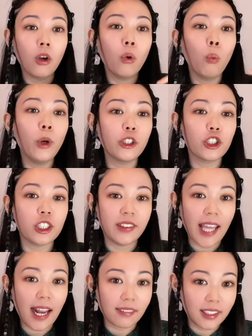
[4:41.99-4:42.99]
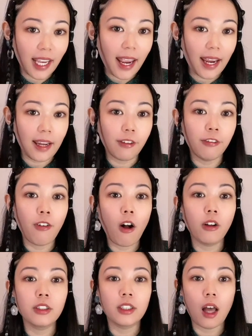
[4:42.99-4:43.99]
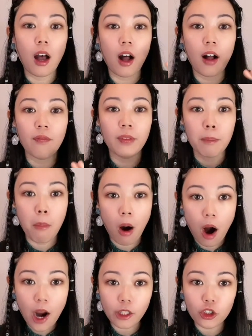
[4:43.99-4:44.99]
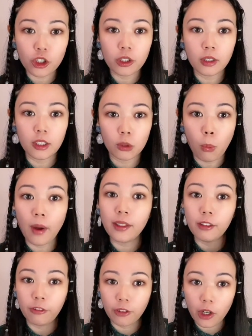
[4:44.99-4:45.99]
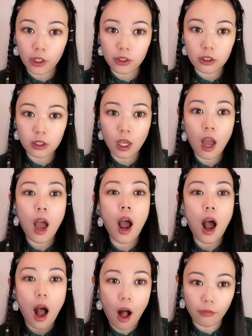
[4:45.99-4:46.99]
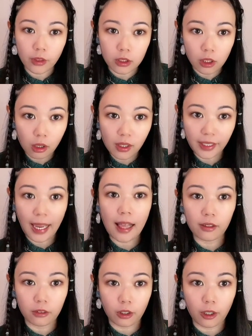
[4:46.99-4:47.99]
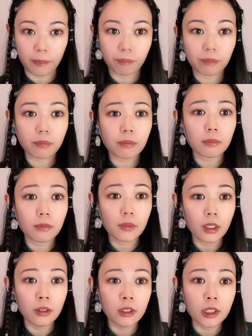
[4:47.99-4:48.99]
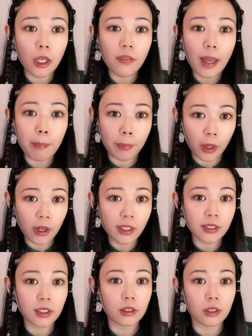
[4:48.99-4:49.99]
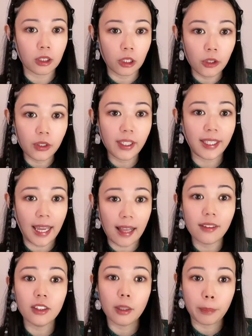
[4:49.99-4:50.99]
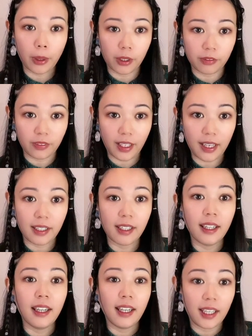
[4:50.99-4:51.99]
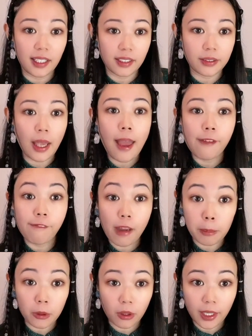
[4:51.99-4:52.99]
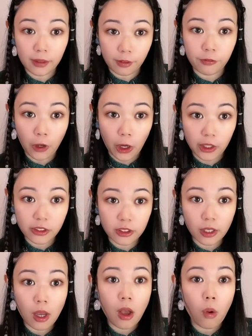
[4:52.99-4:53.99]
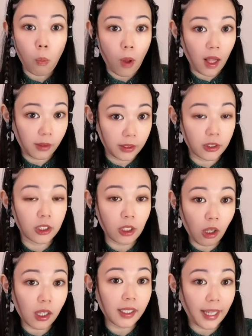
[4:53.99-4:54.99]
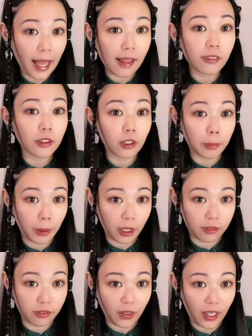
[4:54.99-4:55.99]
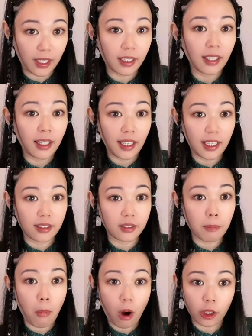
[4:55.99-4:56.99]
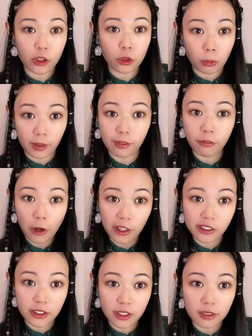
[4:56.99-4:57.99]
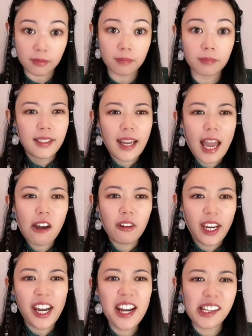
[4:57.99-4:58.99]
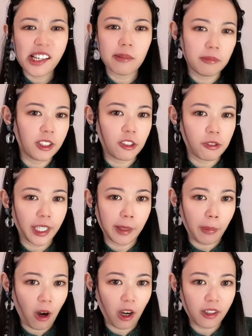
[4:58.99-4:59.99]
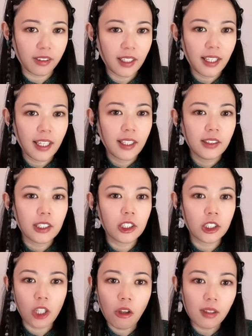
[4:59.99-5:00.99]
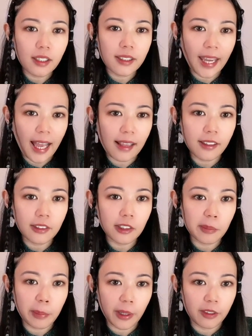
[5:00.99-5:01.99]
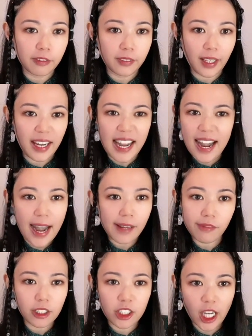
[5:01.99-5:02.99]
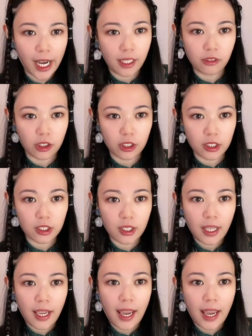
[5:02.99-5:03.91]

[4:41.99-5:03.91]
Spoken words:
which that day falls on March the 21st on the solar calendar. So that person's lunar calendar birthday is February the 1st, while his solar calendar birthday is March 21st. Now, here comes the tricky part. The solar calendar birthday never changes.